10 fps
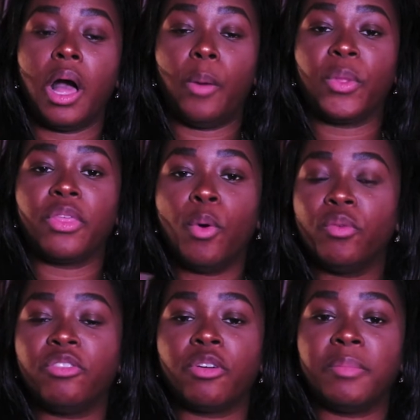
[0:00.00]
with the
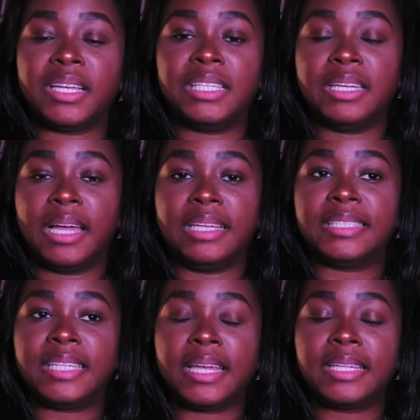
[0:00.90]
movie from
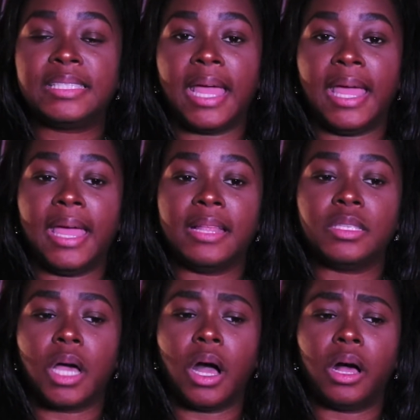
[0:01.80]
1996 and
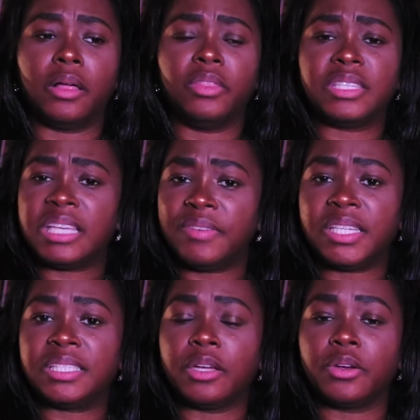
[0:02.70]
the
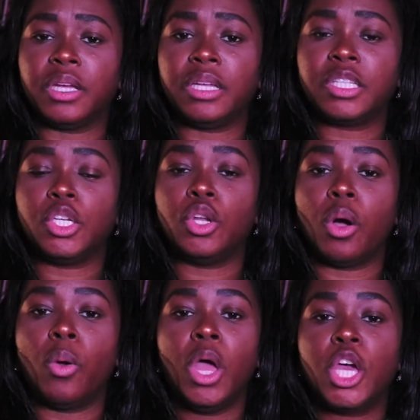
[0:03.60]
TV series,
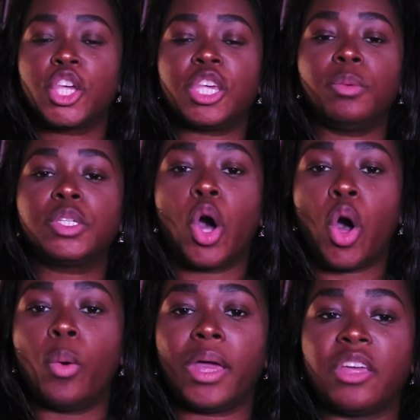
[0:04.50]
she was
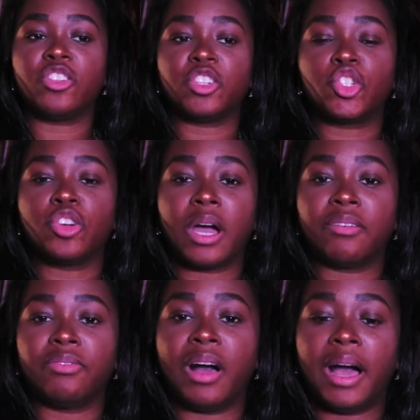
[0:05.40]
always just trying
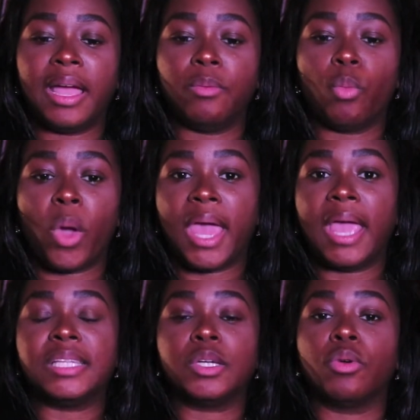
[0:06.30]
to find
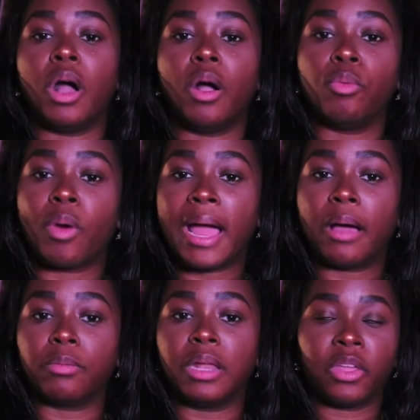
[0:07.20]
ways
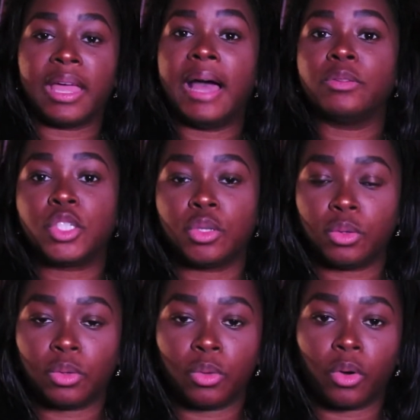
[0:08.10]
around counsel,
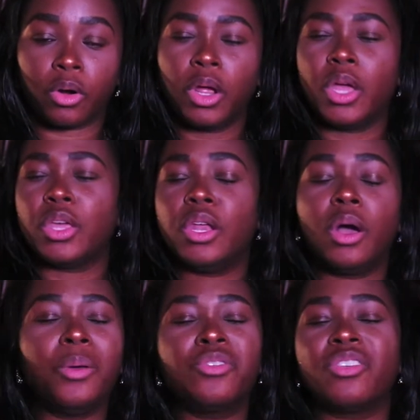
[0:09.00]
or, it
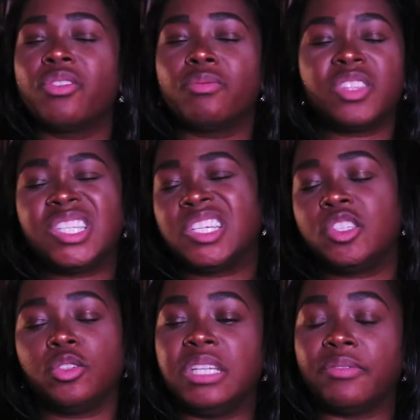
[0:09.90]
was just
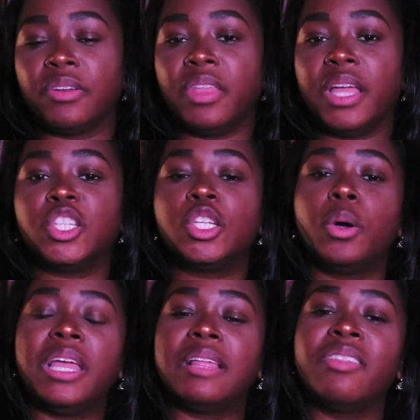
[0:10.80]
those different things. So
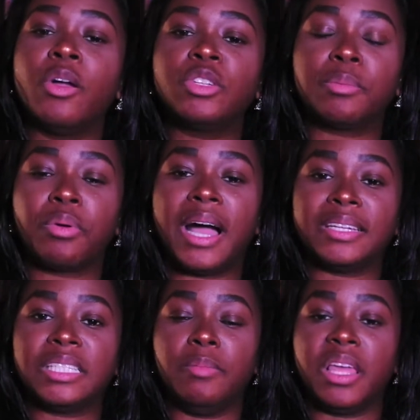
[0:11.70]
it's no
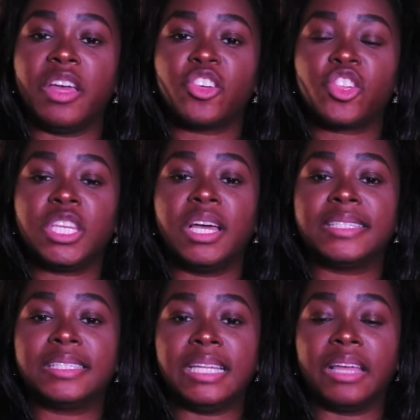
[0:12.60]
surprise to me that she does
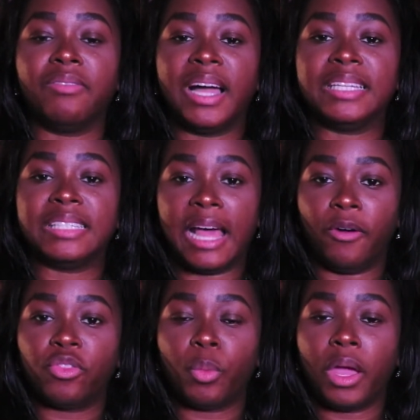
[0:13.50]
seek advice
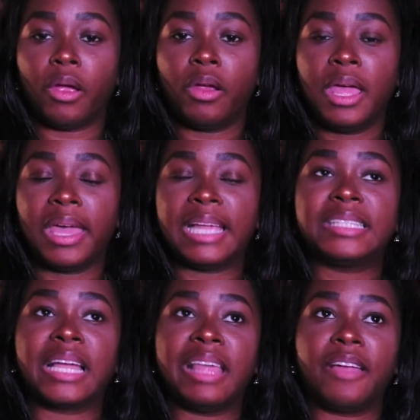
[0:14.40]
elsewhere. It's
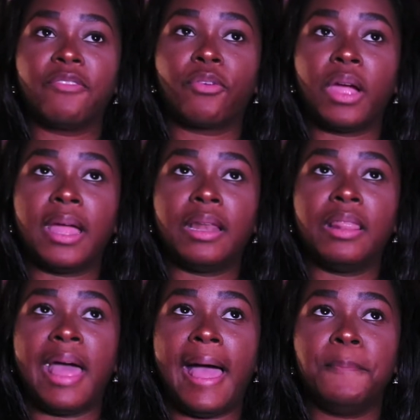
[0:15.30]
like that
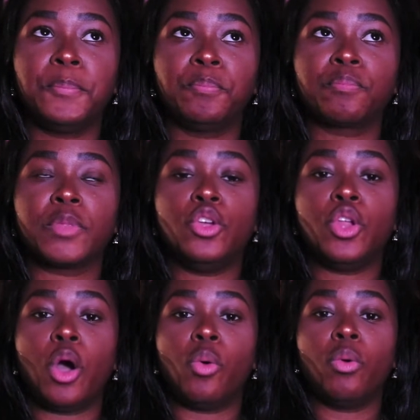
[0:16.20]
friend that,
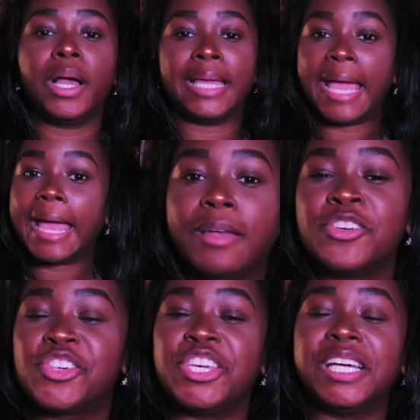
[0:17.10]
again,
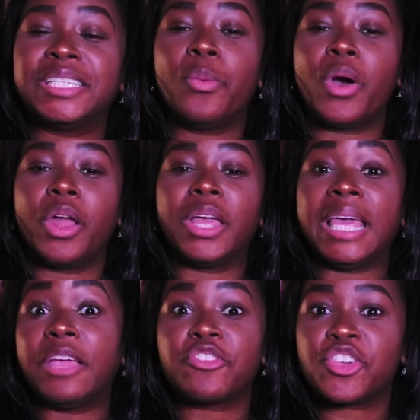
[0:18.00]

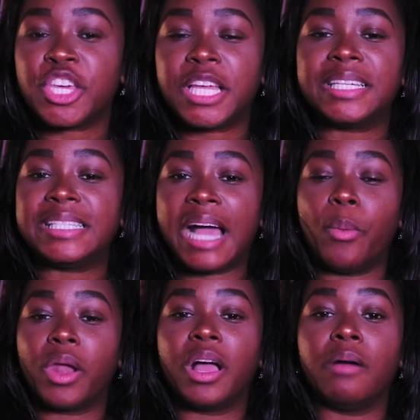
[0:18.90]
he or she does not
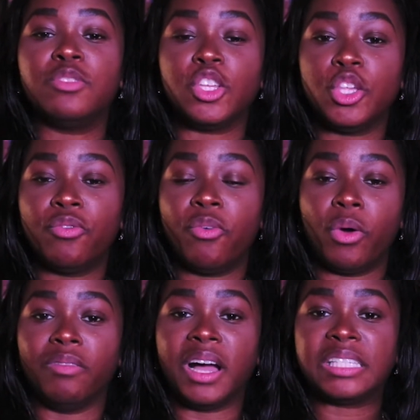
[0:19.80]
want to come to you for
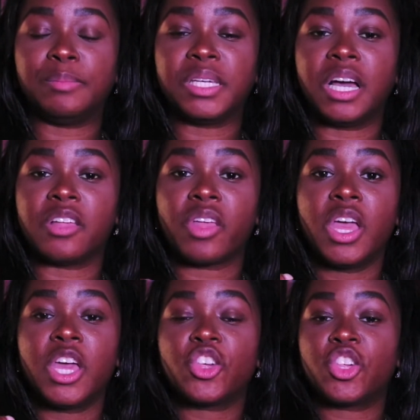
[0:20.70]
advice because
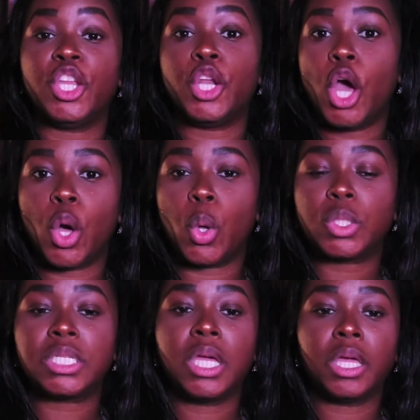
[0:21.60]
she
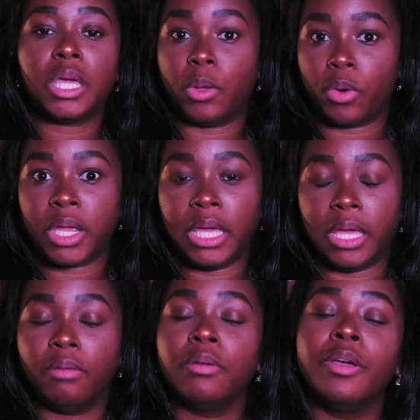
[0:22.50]
knows,
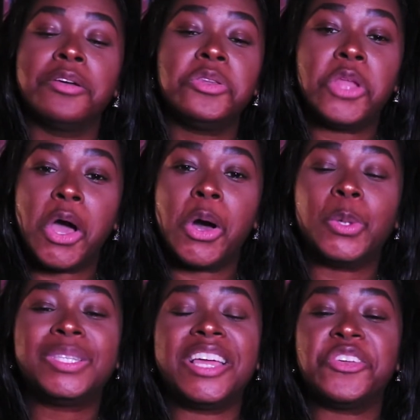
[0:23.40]
he
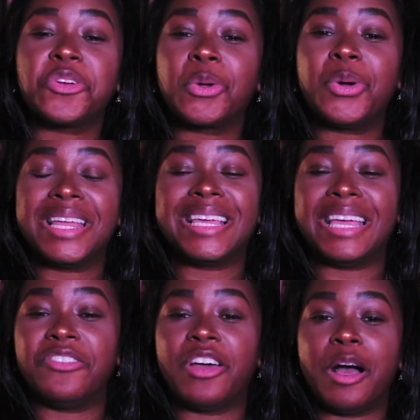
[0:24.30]
knows that you're going to
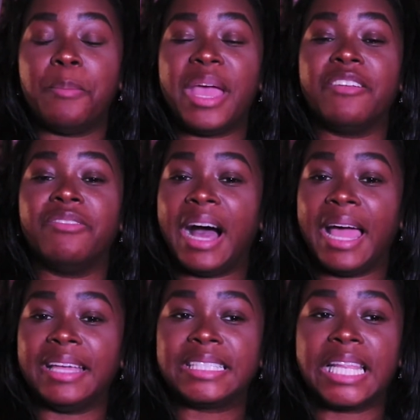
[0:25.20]
give them
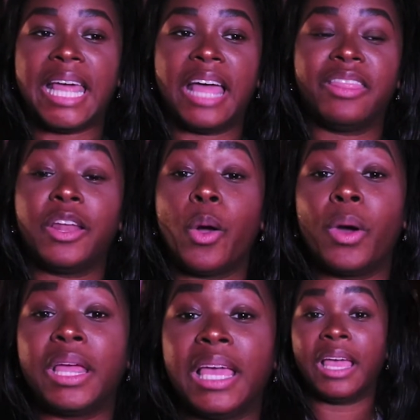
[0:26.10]
advice that they don't
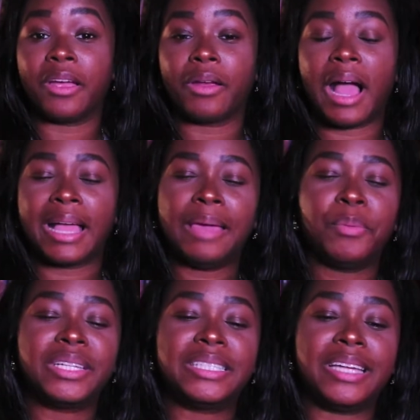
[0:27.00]
want to hear. I keep
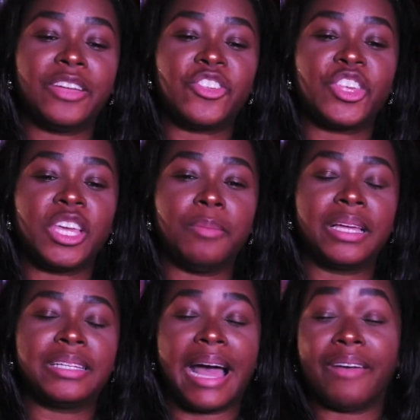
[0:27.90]
on saying she
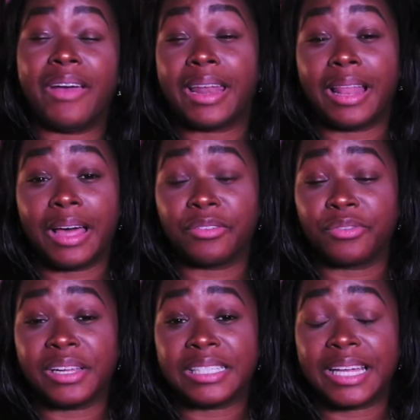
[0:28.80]
because I've had a lot of
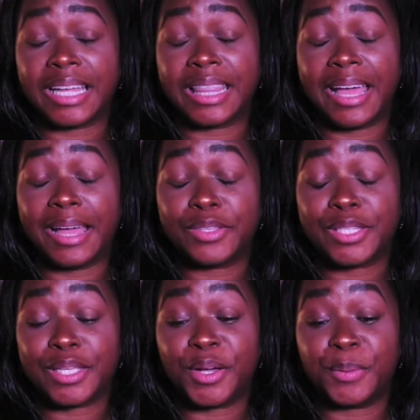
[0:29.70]
friends like that,
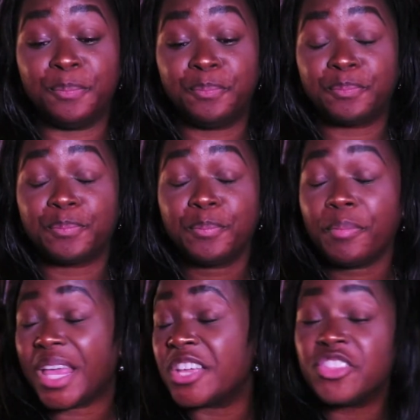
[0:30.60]
so
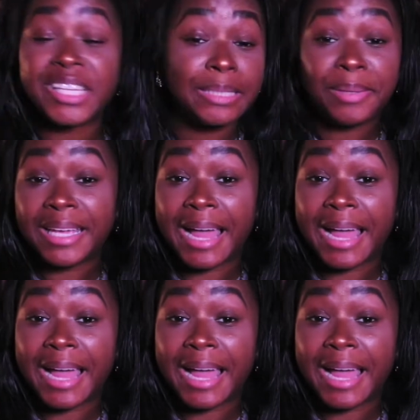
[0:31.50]
just being